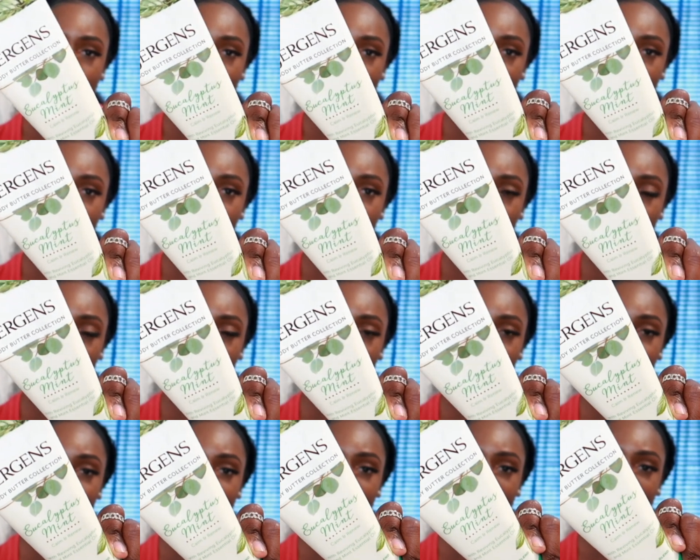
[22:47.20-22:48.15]
super
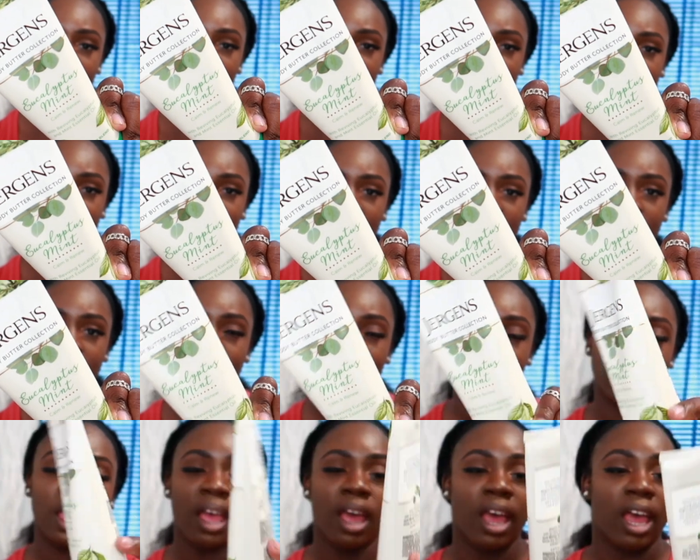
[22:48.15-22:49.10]
super good to the
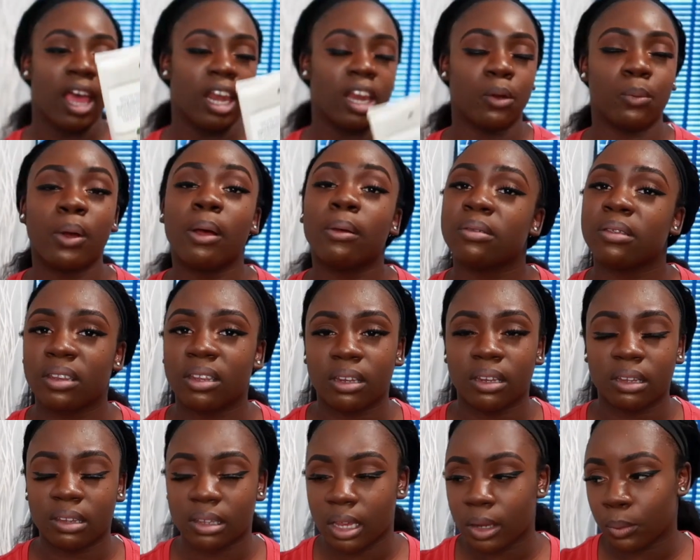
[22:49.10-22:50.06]
skin and it rubs into
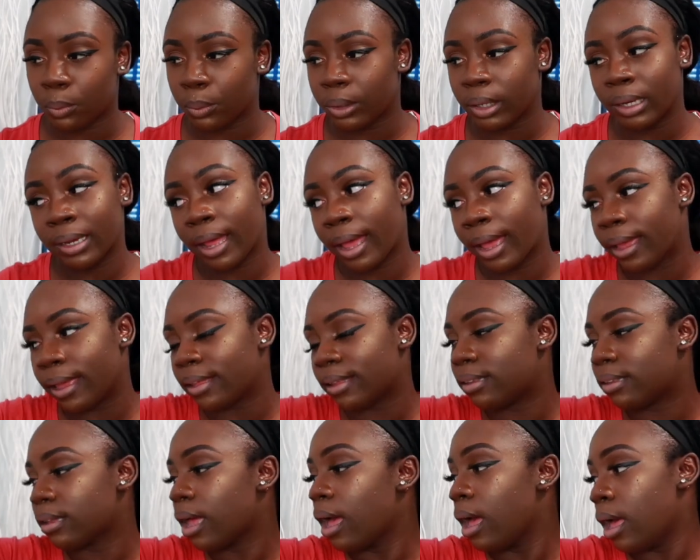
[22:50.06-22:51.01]
the skin really
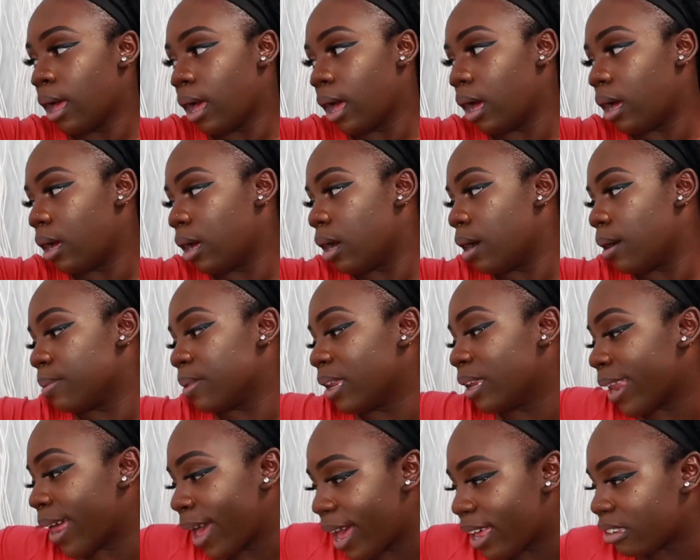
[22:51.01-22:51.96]
nice um, the
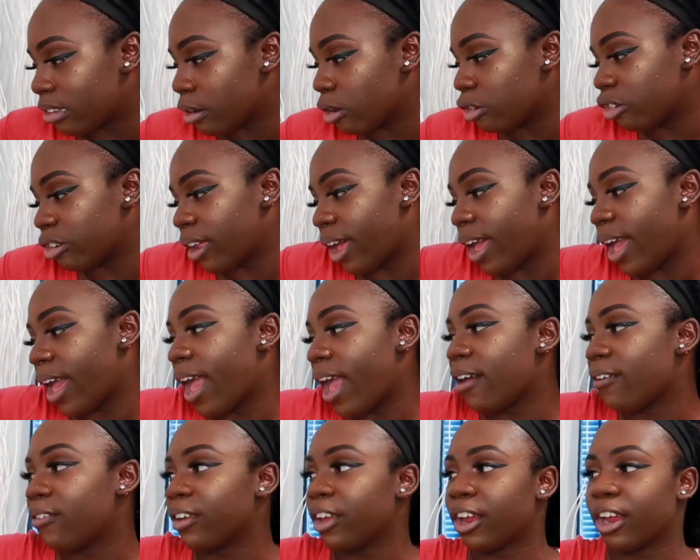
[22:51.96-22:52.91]
last lotion i
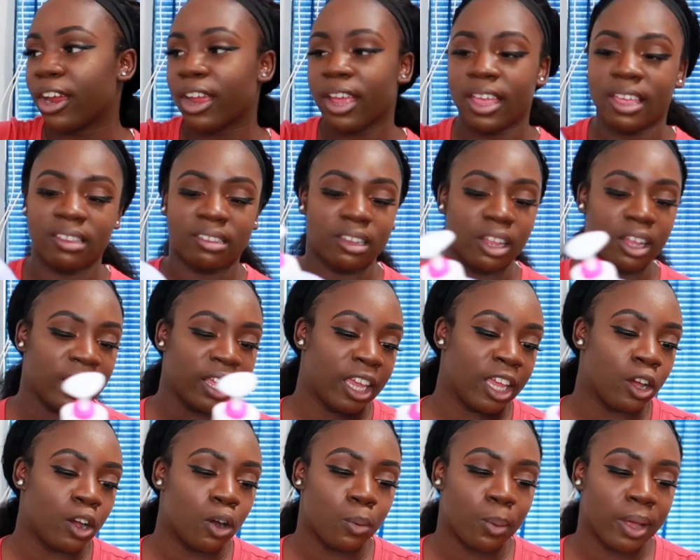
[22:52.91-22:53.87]
have here is the
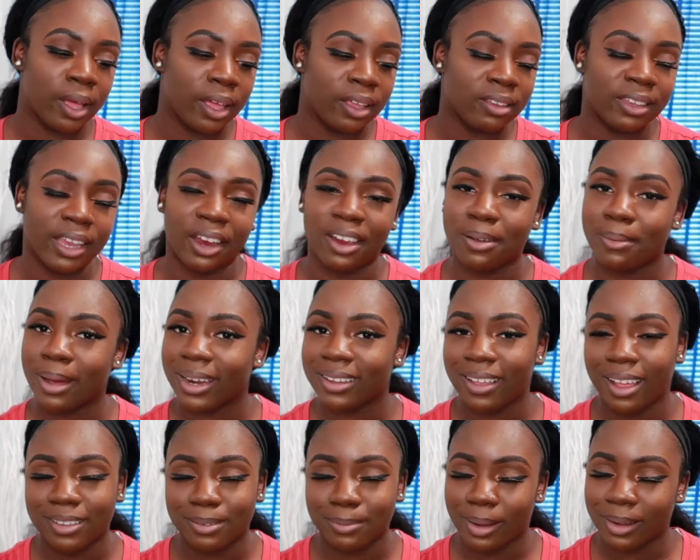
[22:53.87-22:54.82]
eos everybody
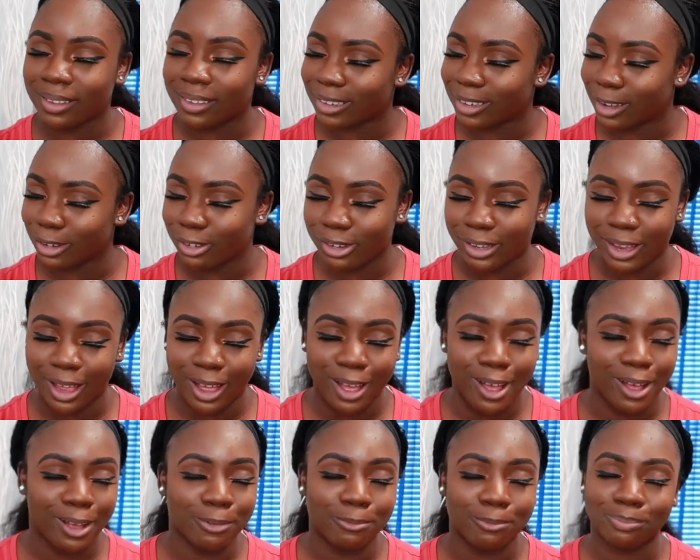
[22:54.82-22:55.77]
talks about this lotion
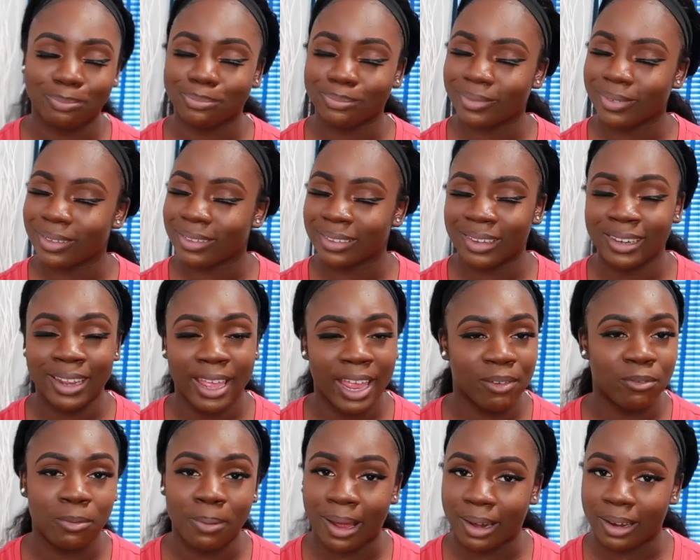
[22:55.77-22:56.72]
y'all
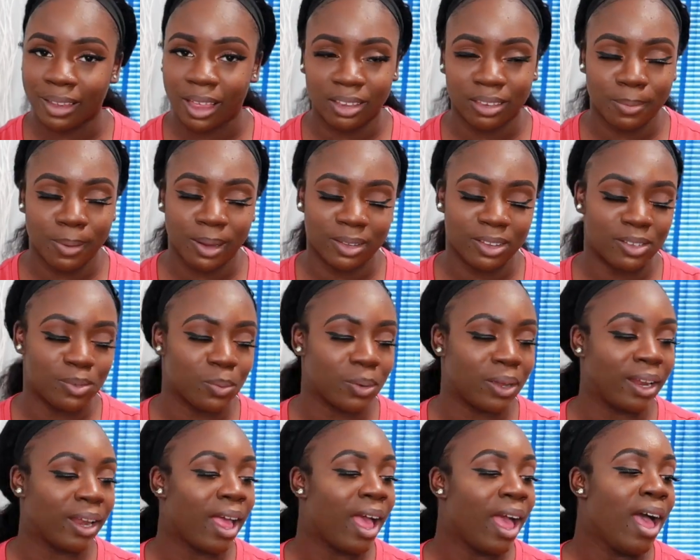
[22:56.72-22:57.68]
everybody talks about this
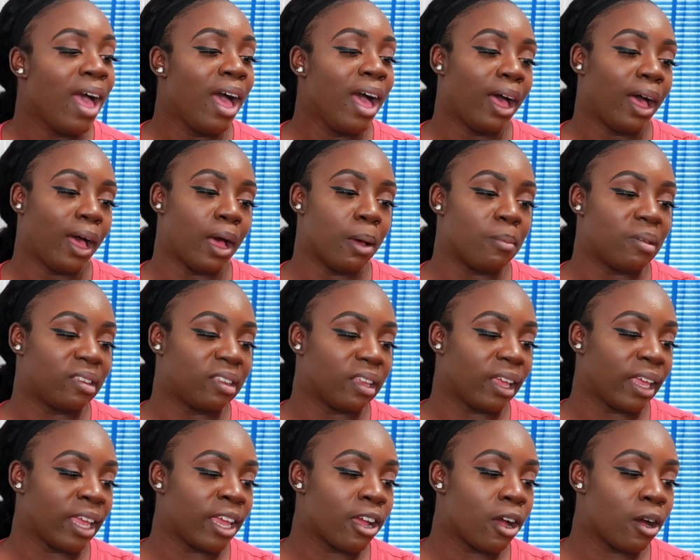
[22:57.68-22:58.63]
one um, it's
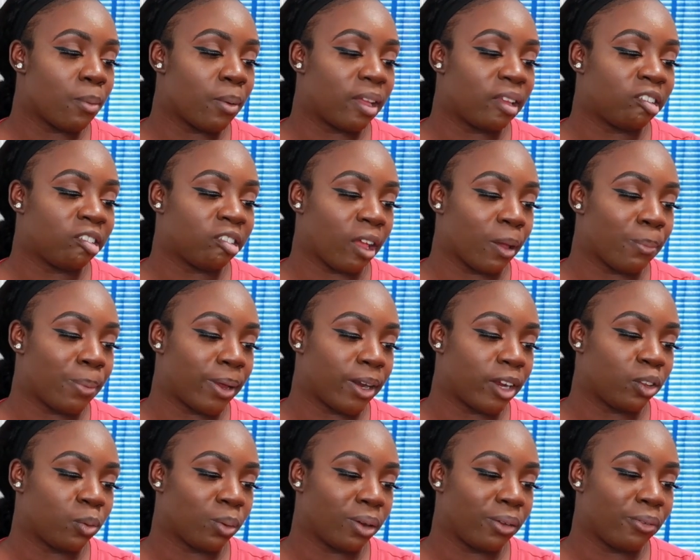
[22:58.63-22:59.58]
the EOS Shea
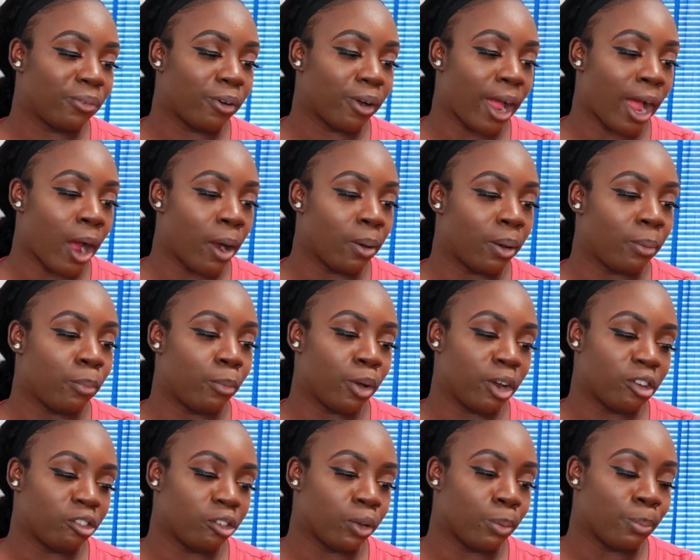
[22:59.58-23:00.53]
Butter 24 Hour
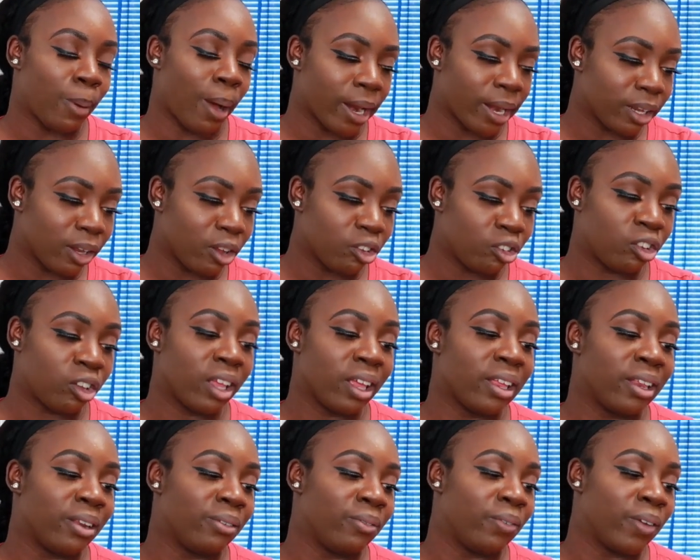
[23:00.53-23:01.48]
Moisture Body Lotion
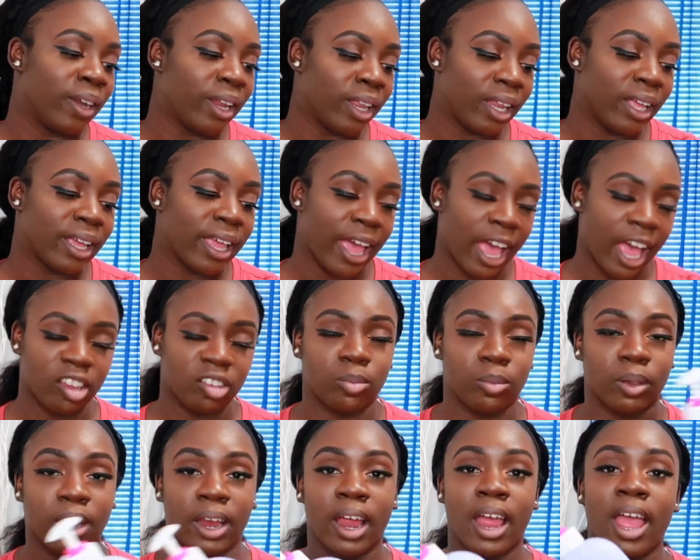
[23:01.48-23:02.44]
in Vanilla
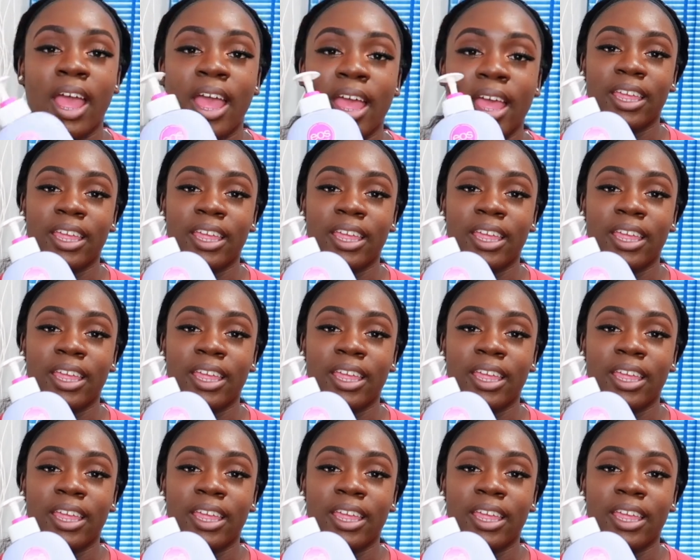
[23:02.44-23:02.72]
Cashmere.